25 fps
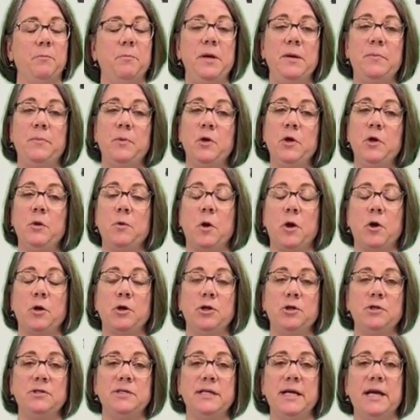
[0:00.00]
people who are
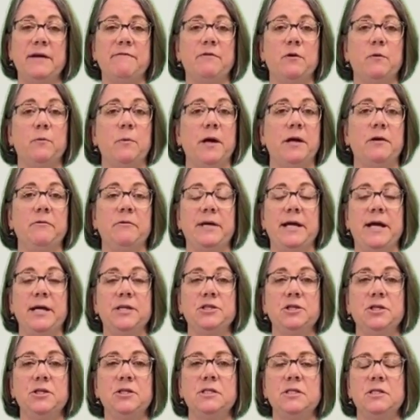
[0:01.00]
using it for
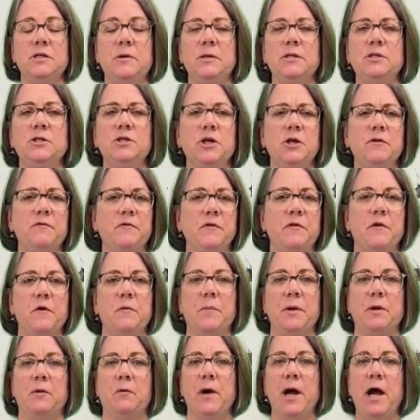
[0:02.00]
recreation, so it's good for their
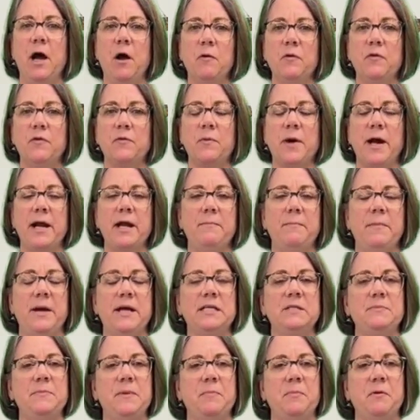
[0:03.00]
mental health, right? It
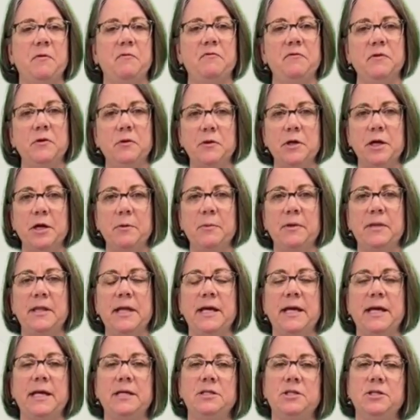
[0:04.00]
makes people feel good when they
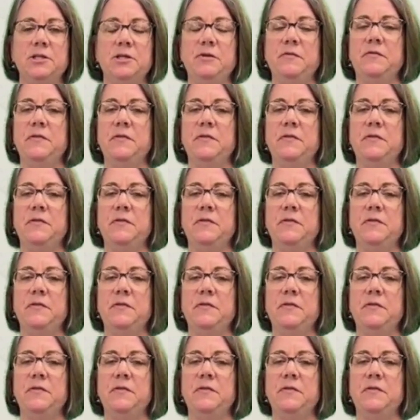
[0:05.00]
get to do